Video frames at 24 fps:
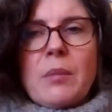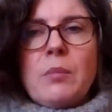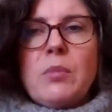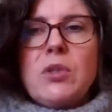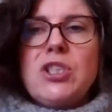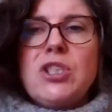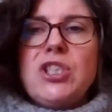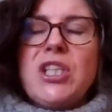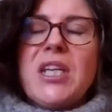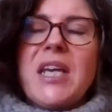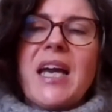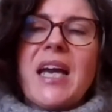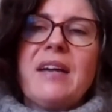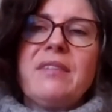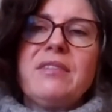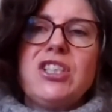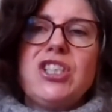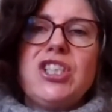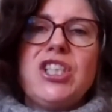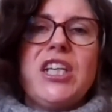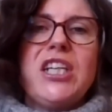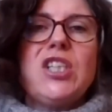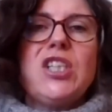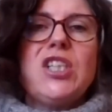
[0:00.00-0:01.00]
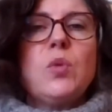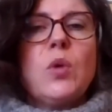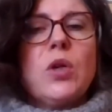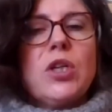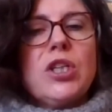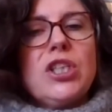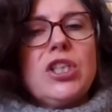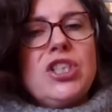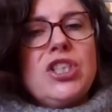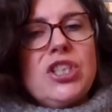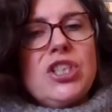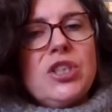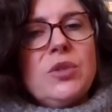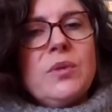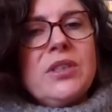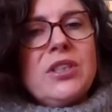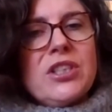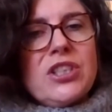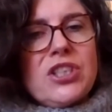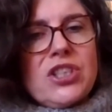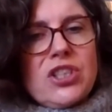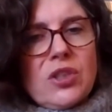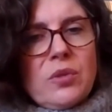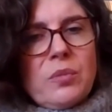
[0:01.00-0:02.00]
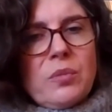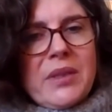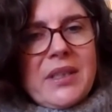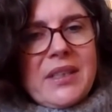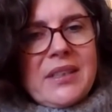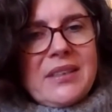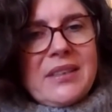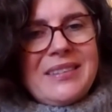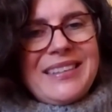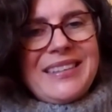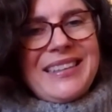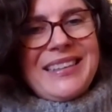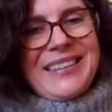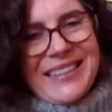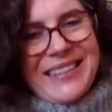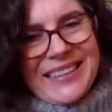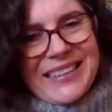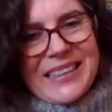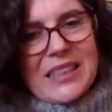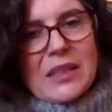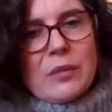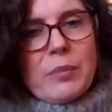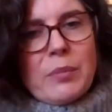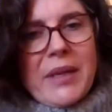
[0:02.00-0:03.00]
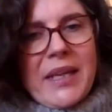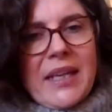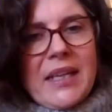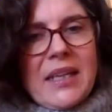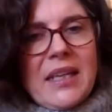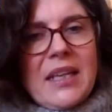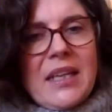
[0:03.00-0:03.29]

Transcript: but do you have to change what you do in the summer a little bit?